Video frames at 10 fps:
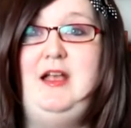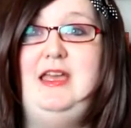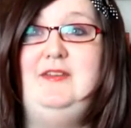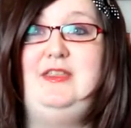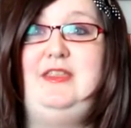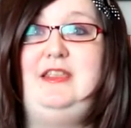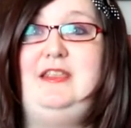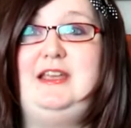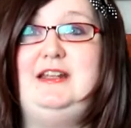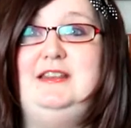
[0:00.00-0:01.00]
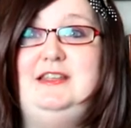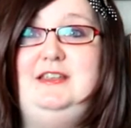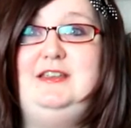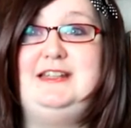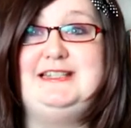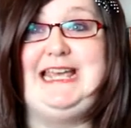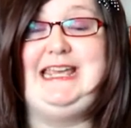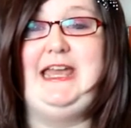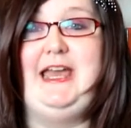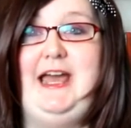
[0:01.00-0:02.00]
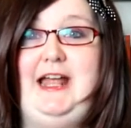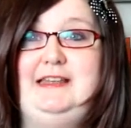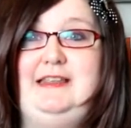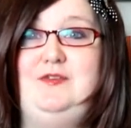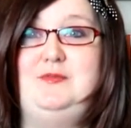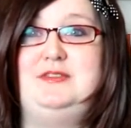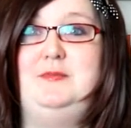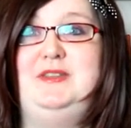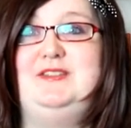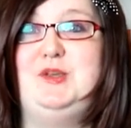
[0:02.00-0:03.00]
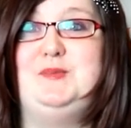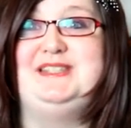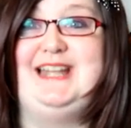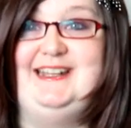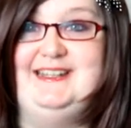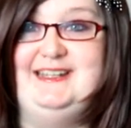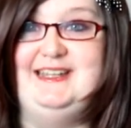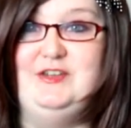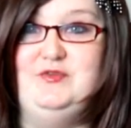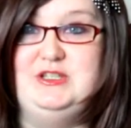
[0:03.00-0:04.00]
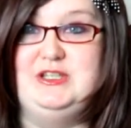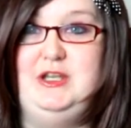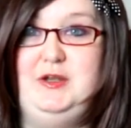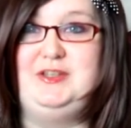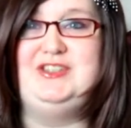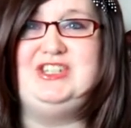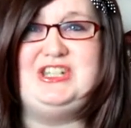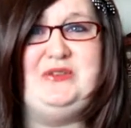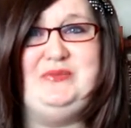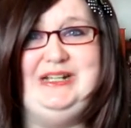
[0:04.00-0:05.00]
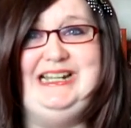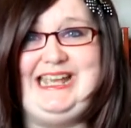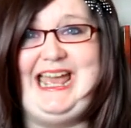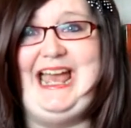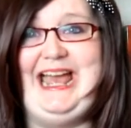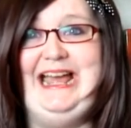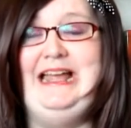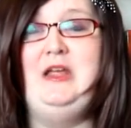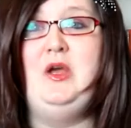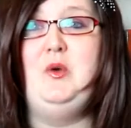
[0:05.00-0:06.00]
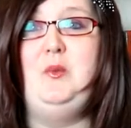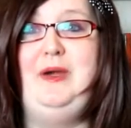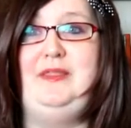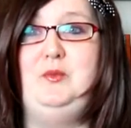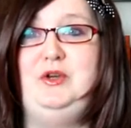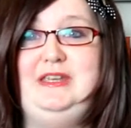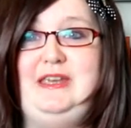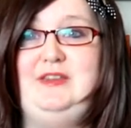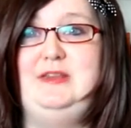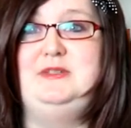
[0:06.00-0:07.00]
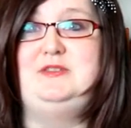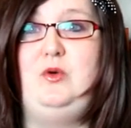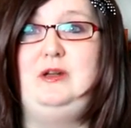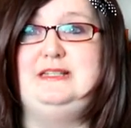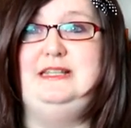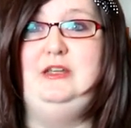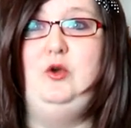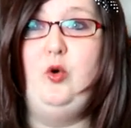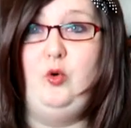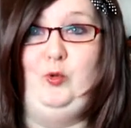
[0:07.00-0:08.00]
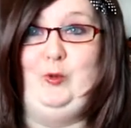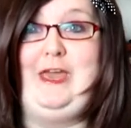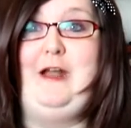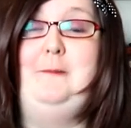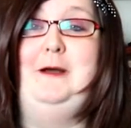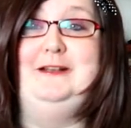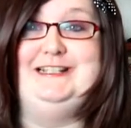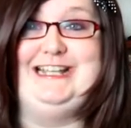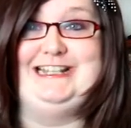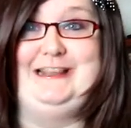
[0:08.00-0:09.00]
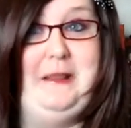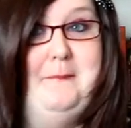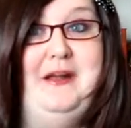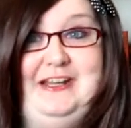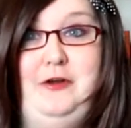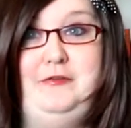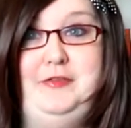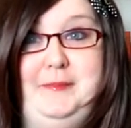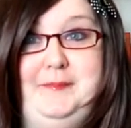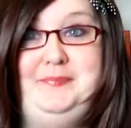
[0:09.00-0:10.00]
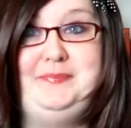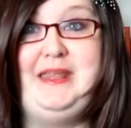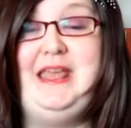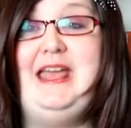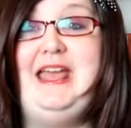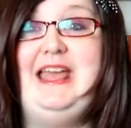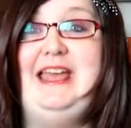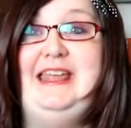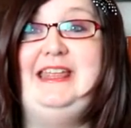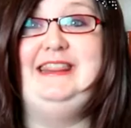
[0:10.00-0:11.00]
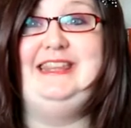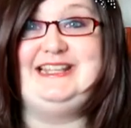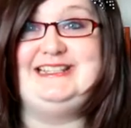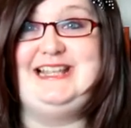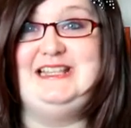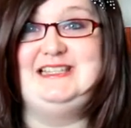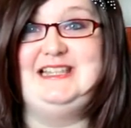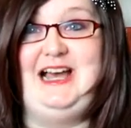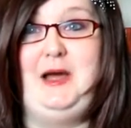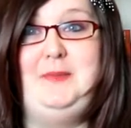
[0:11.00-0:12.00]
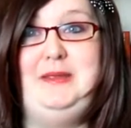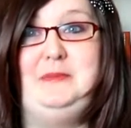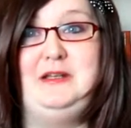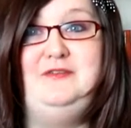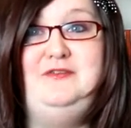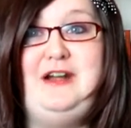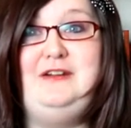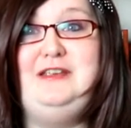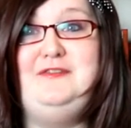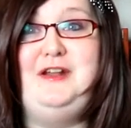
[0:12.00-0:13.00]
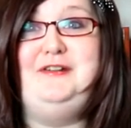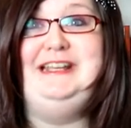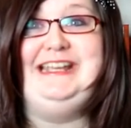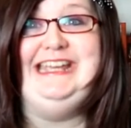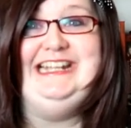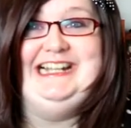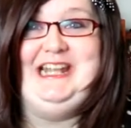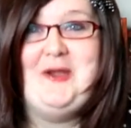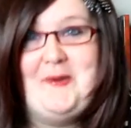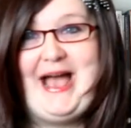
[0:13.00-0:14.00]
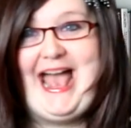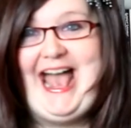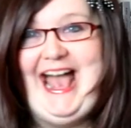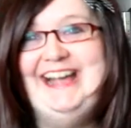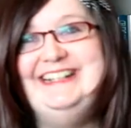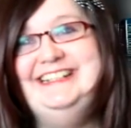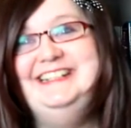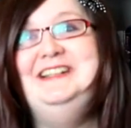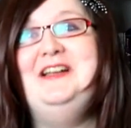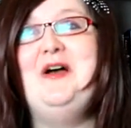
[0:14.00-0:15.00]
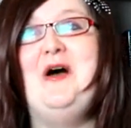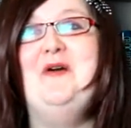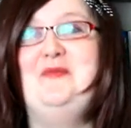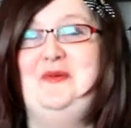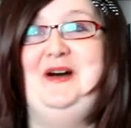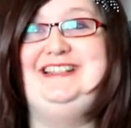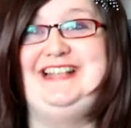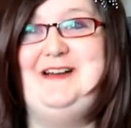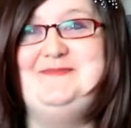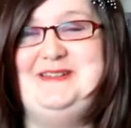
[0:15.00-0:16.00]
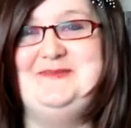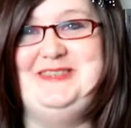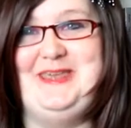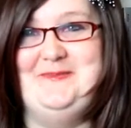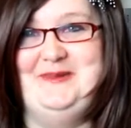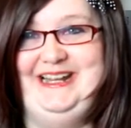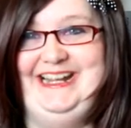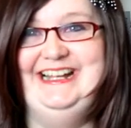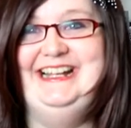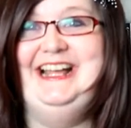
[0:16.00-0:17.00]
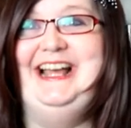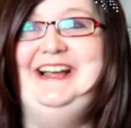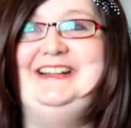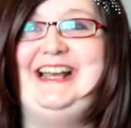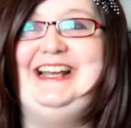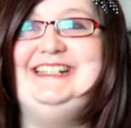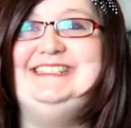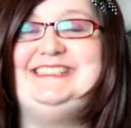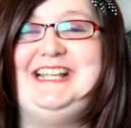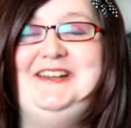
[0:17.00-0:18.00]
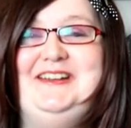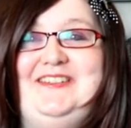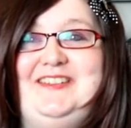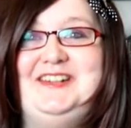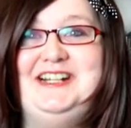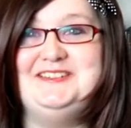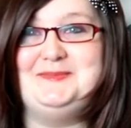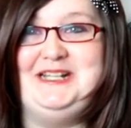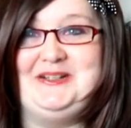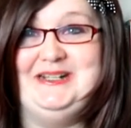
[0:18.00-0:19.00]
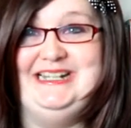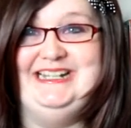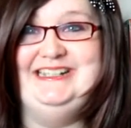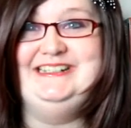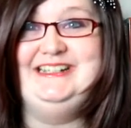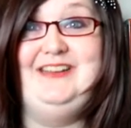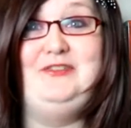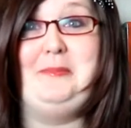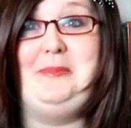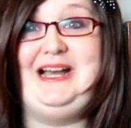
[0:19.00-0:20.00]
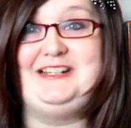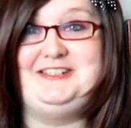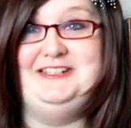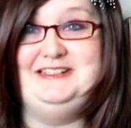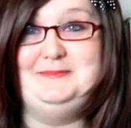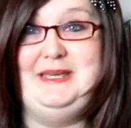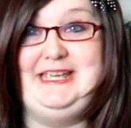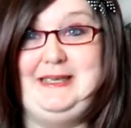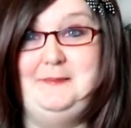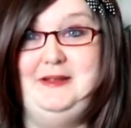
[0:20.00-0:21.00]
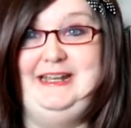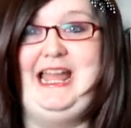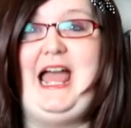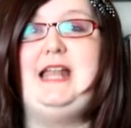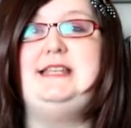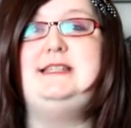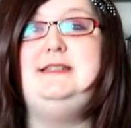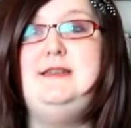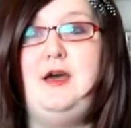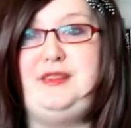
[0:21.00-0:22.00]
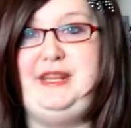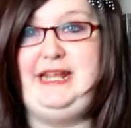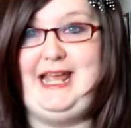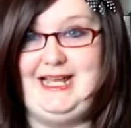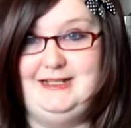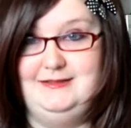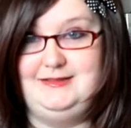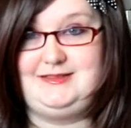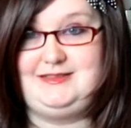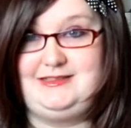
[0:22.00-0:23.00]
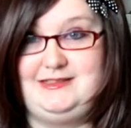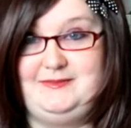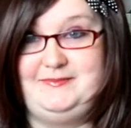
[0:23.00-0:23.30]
if they think gonna, that you're going to take it and give them something substandard in return, because you don't really care whether what you're giving them is quality, all you care about is getting their money off them, they can sense that. People are very, very keenly aware of what is happening with their money. Okay, so if you're out to make green, if your passion is making money and nothing else,